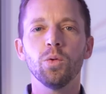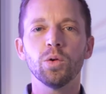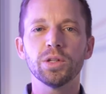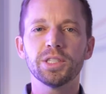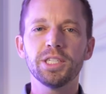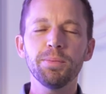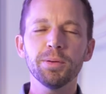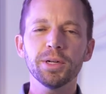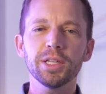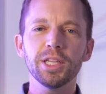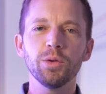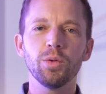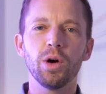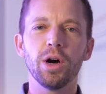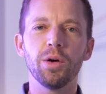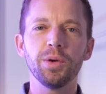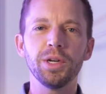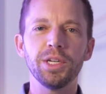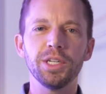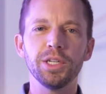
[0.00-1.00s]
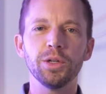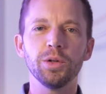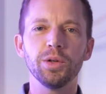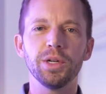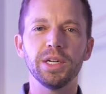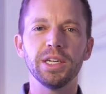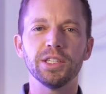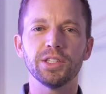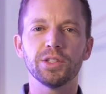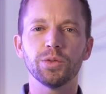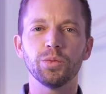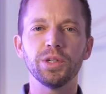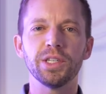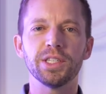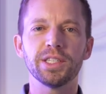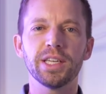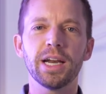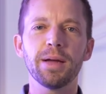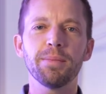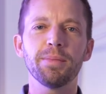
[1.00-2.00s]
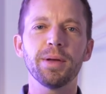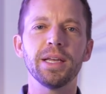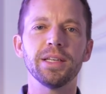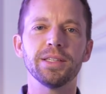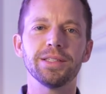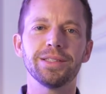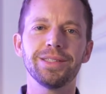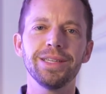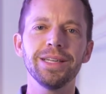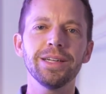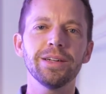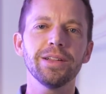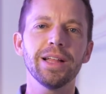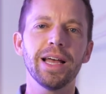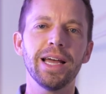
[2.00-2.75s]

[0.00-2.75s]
Well, typically what we do is we set up a single